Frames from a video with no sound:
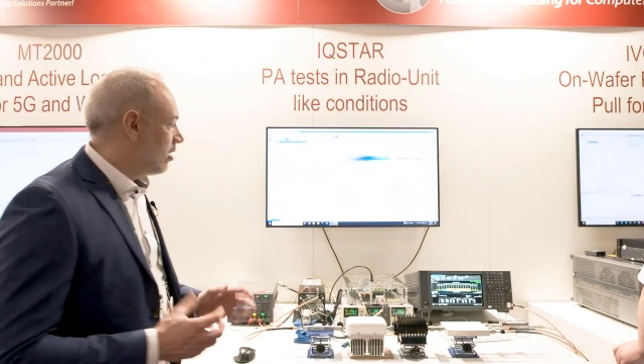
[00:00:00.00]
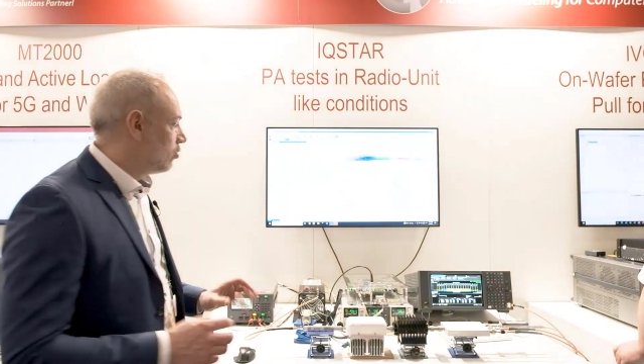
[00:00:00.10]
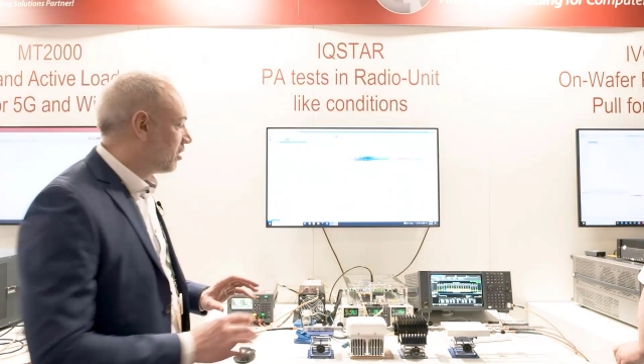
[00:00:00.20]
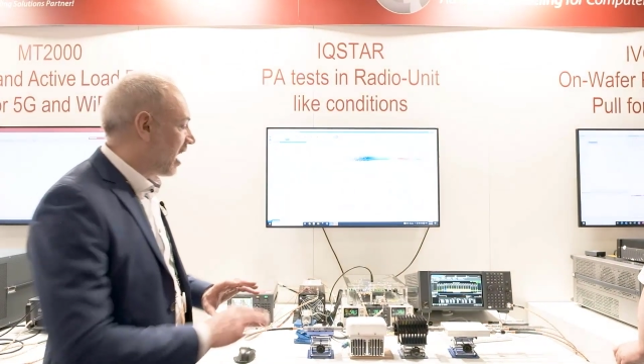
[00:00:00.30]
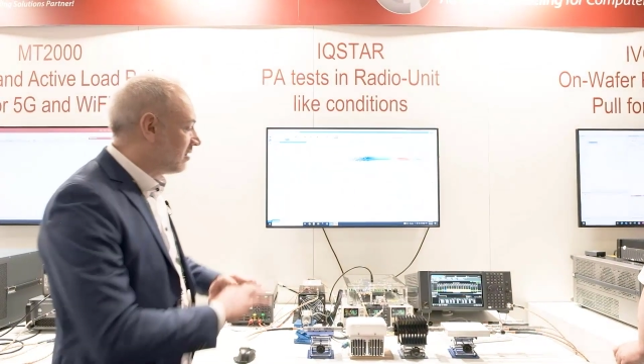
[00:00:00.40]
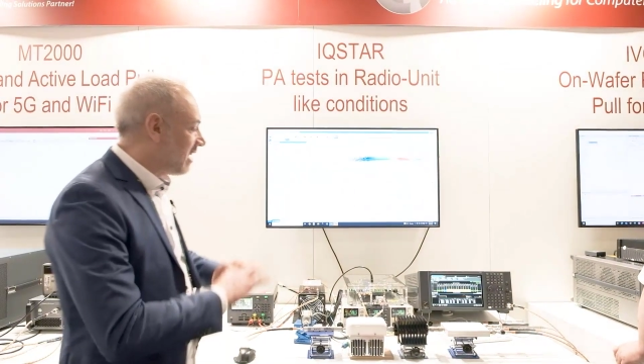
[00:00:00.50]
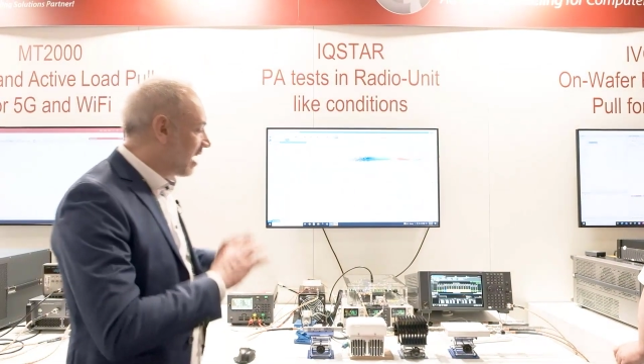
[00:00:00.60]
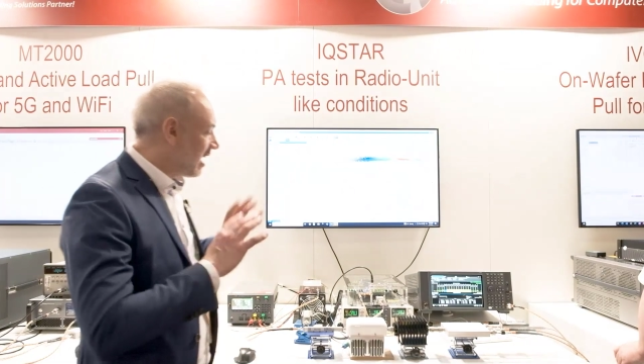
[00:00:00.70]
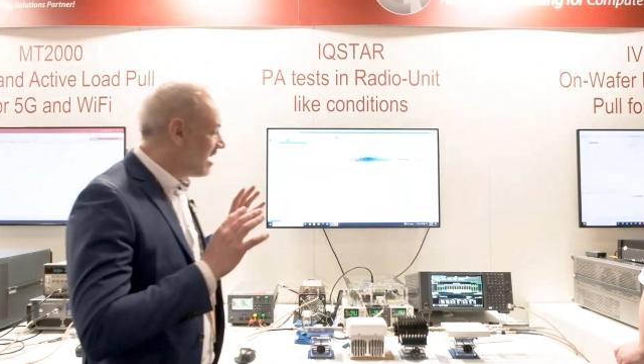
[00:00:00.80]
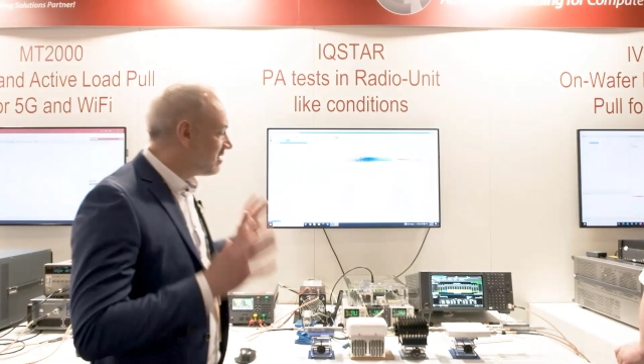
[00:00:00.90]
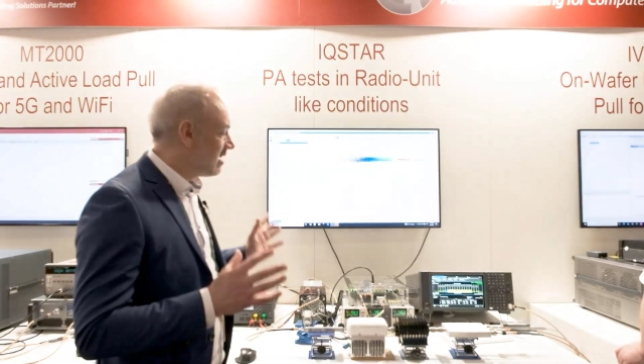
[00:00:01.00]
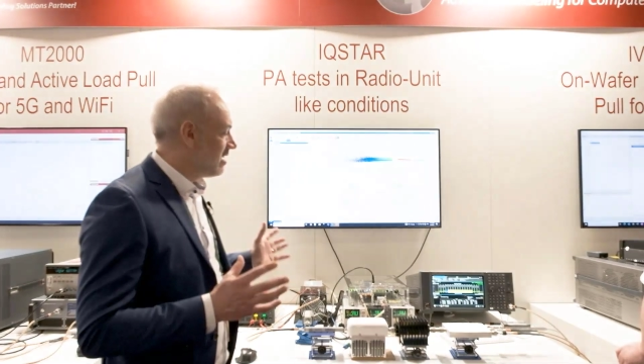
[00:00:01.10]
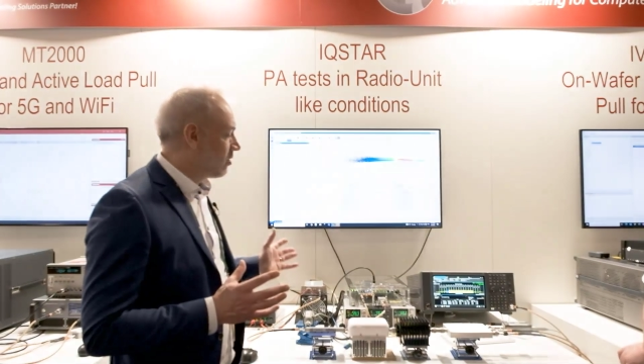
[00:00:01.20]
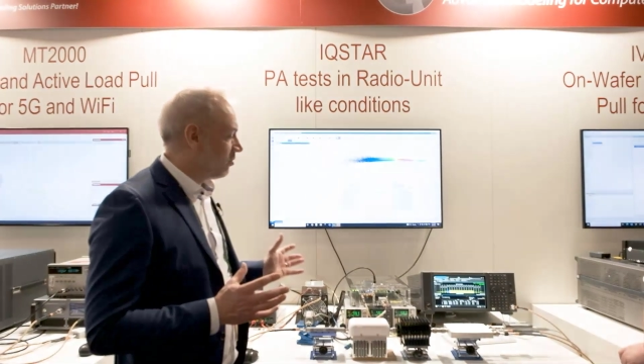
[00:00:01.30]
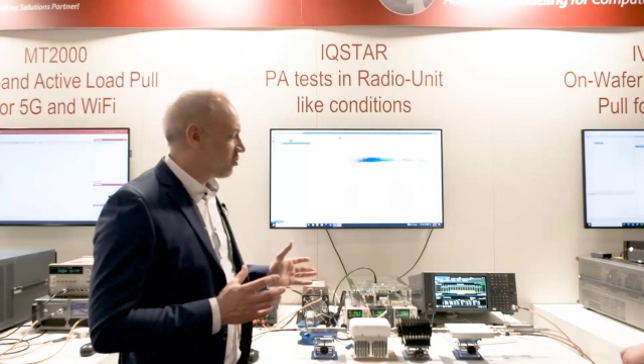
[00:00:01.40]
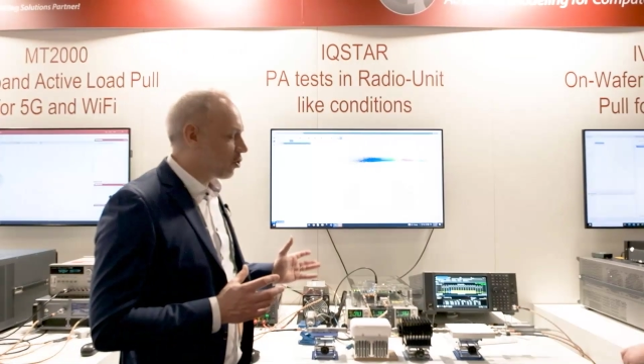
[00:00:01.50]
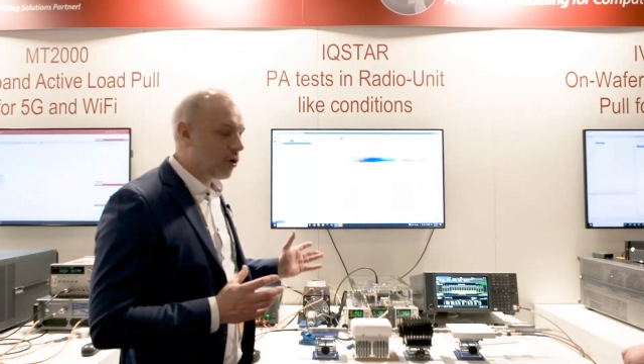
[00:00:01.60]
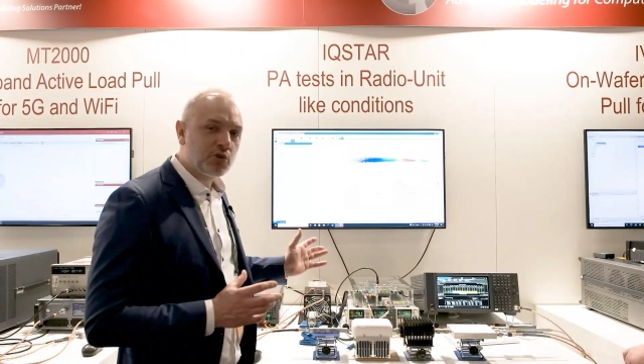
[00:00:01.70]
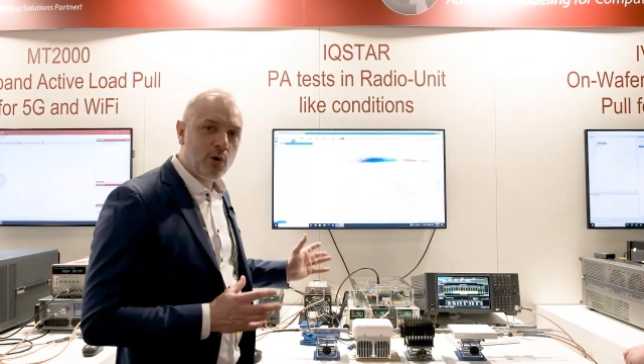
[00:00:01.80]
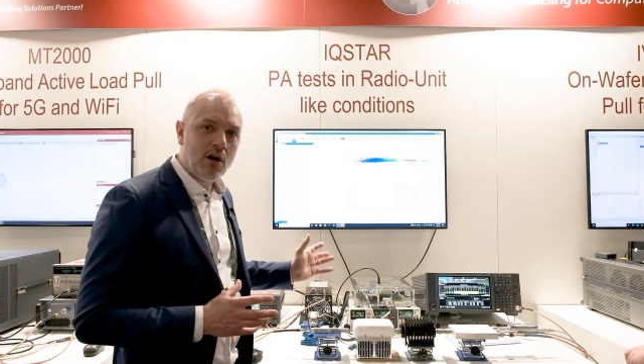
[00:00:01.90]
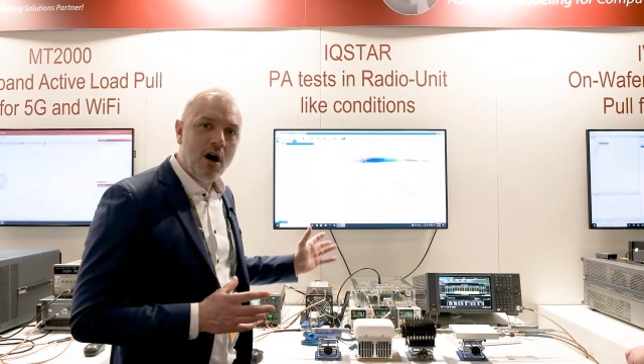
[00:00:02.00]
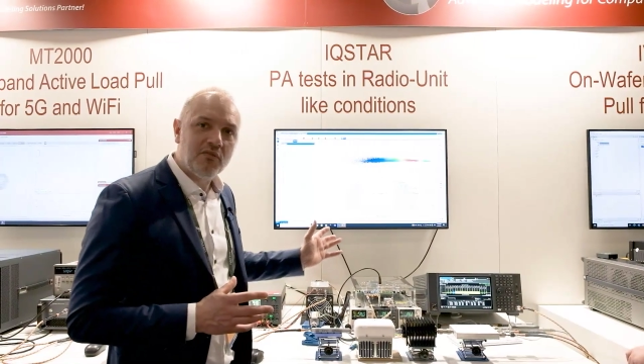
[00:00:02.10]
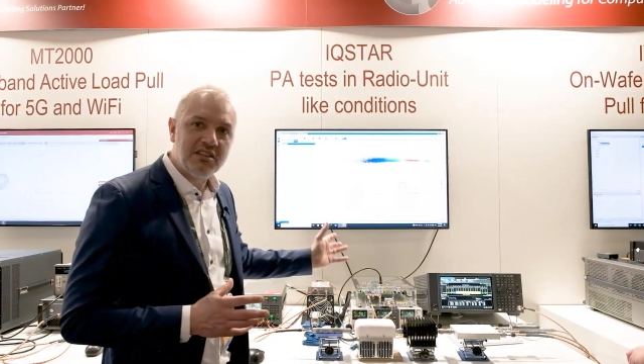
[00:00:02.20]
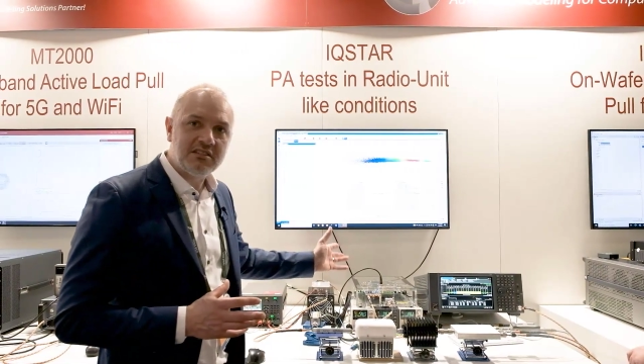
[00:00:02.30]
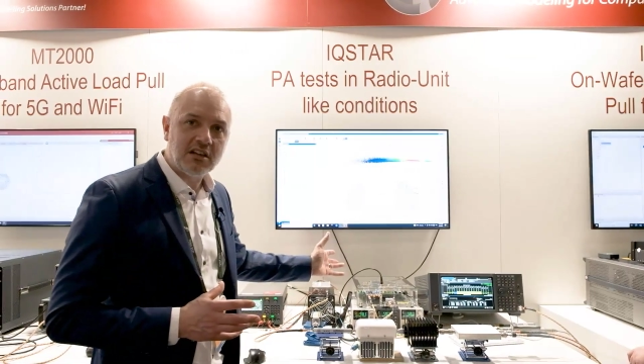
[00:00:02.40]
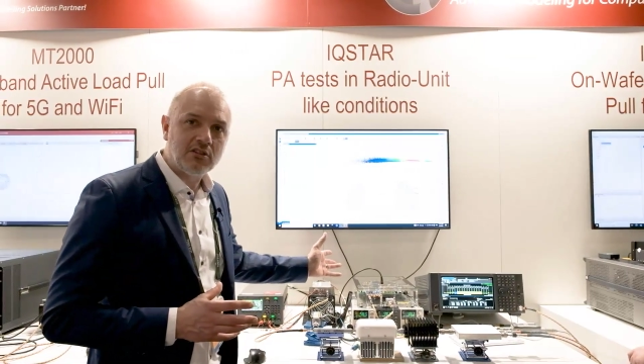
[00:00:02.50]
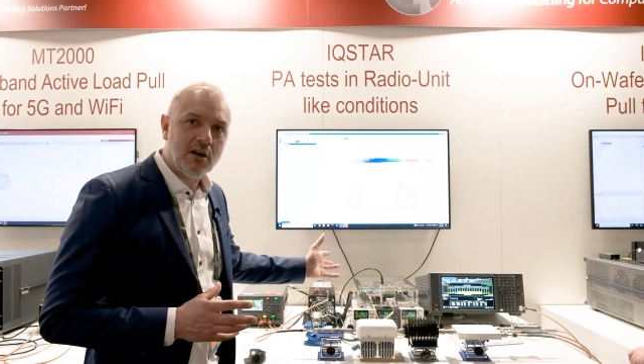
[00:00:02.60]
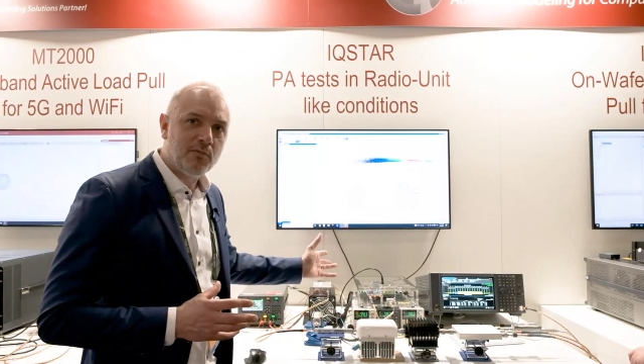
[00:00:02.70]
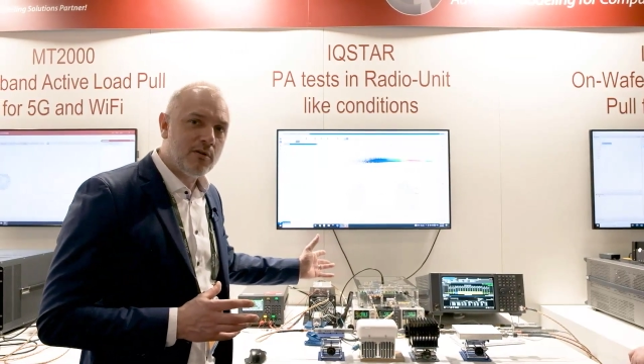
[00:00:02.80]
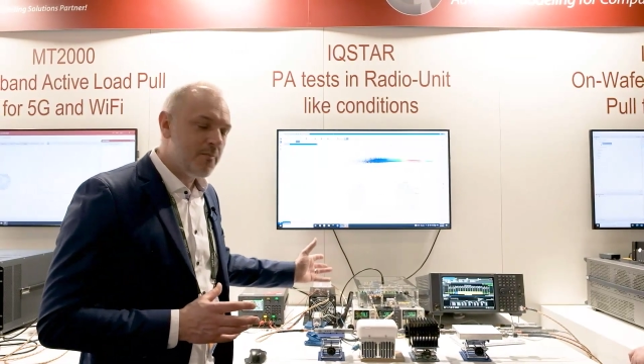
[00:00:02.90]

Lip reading: you can take easily the control of this setup,